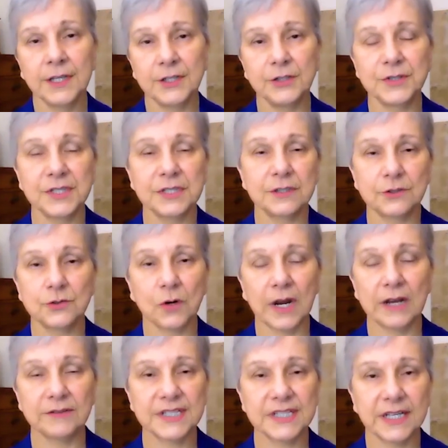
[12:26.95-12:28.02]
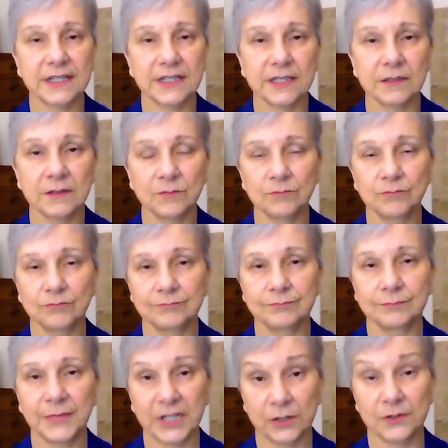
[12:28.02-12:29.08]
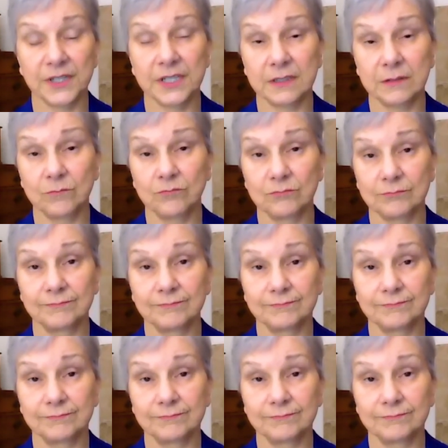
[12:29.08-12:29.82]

use in a trial setting, period.